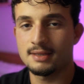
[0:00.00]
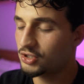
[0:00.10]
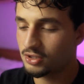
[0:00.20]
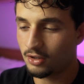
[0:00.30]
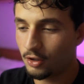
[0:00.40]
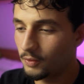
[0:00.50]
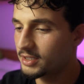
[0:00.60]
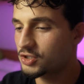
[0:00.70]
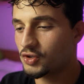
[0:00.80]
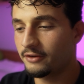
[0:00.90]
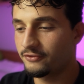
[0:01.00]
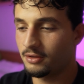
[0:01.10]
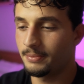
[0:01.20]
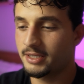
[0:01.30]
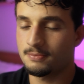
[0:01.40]
Just always strive for
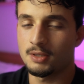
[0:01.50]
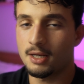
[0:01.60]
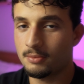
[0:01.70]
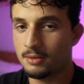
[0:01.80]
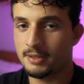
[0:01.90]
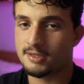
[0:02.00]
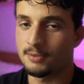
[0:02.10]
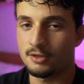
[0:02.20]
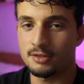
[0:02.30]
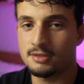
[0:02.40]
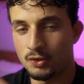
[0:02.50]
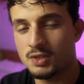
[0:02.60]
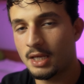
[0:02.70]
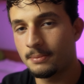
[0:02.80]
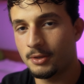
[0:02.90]
the best, become the best, because
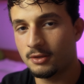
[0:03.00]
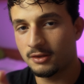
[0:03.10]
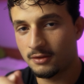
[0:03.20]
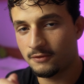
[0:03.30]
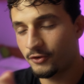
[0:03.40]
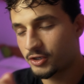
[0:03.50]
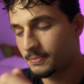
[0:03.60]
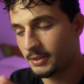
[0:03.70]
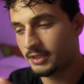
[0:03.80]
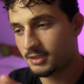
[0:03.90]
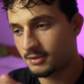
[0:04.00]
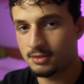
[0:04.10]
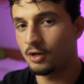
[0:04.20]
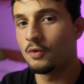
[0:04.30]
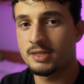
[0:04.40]
Usain Bolt, first place,
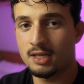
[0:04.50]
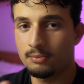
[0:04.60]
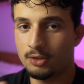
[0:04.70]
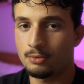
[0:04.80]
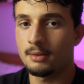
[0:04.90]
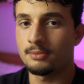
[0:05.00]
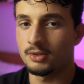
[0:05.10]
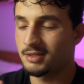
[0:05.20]
he's always going to be remembered.